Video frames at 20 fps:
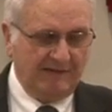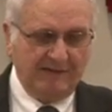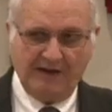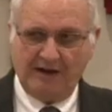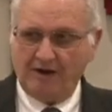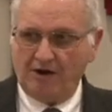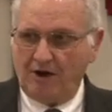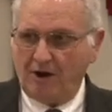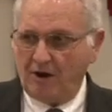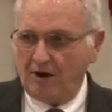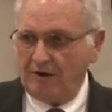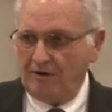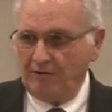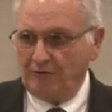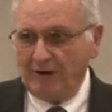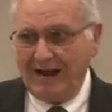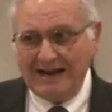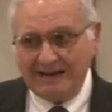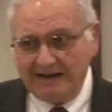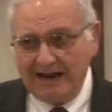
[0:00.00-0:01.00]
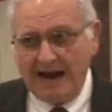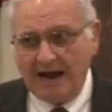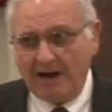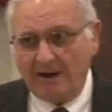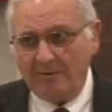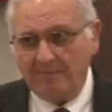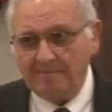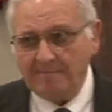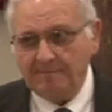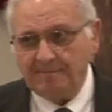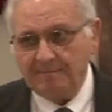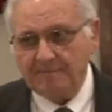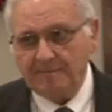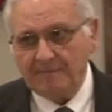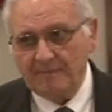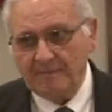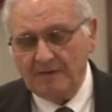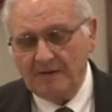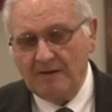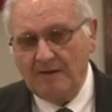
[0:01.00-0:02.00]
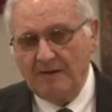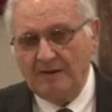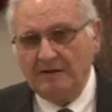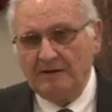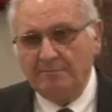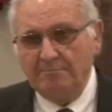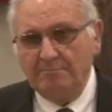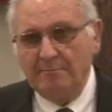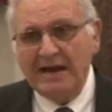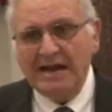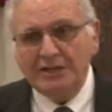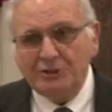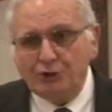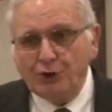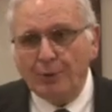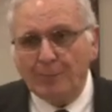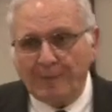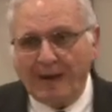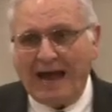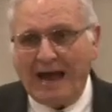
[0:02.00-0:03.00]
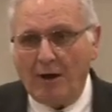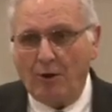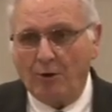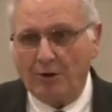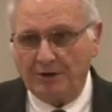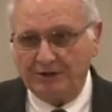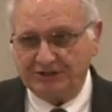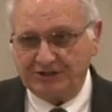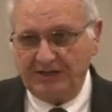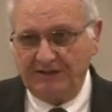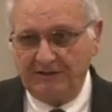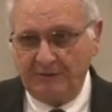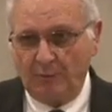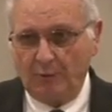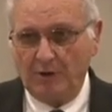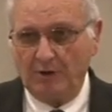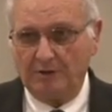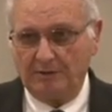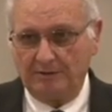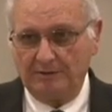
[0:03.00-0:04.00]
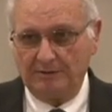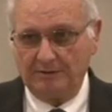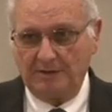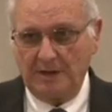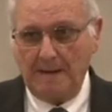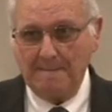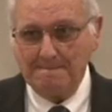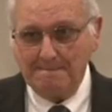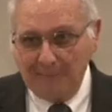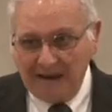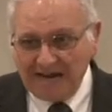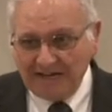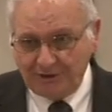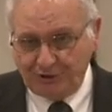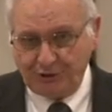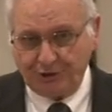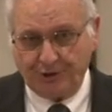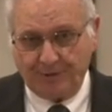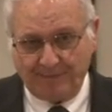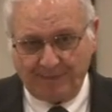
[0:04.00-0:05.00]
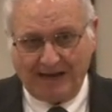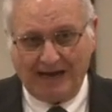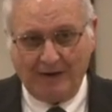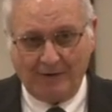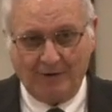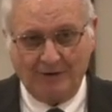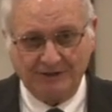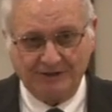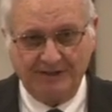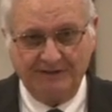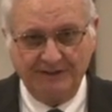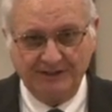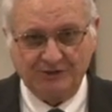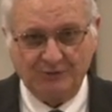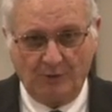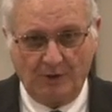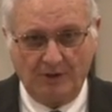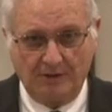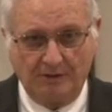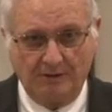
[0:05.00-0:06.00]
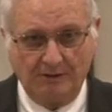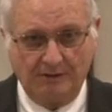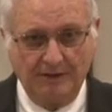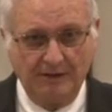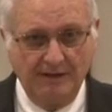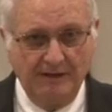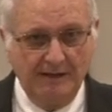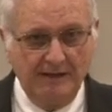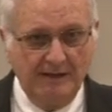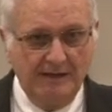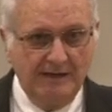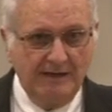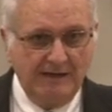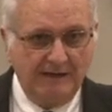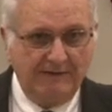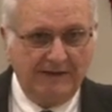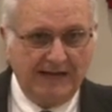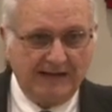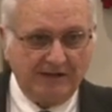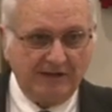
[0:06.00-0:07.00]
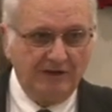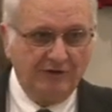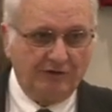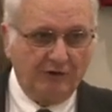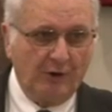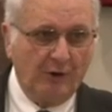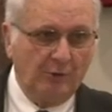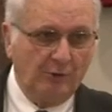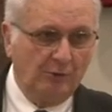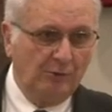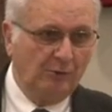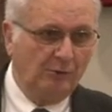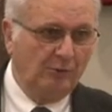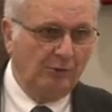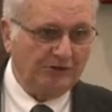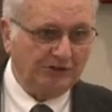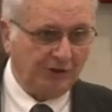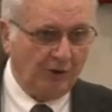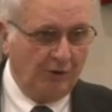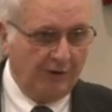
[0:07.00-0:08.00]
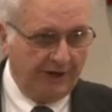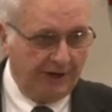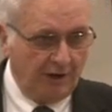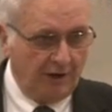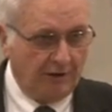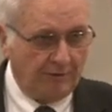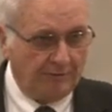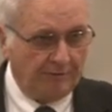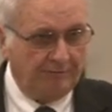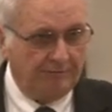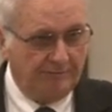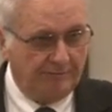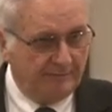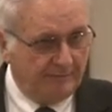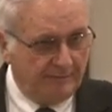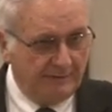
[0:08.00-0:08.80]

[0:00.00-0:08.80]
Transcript: There are, right now, major powers in the world, major powers in this world that control what's going on.